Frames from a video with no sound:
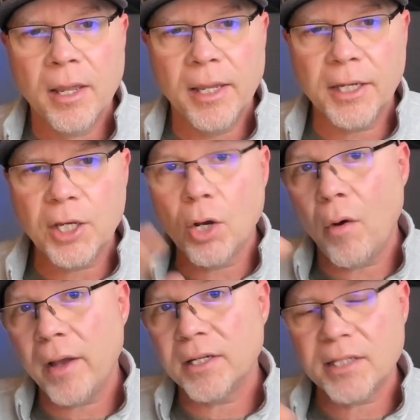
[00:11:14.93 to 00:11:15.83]
it can go
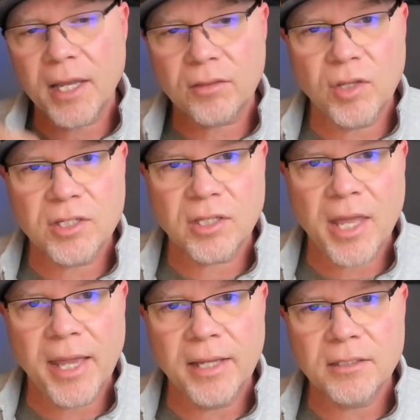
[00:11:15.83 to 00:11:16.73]
out and detect these
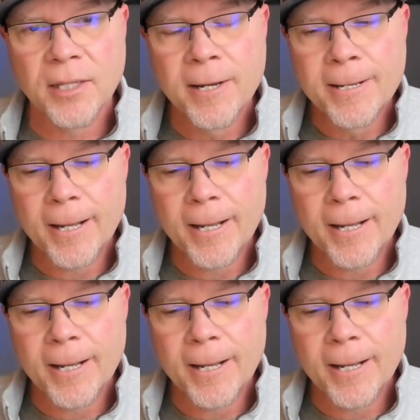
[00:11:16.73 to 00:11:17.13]
things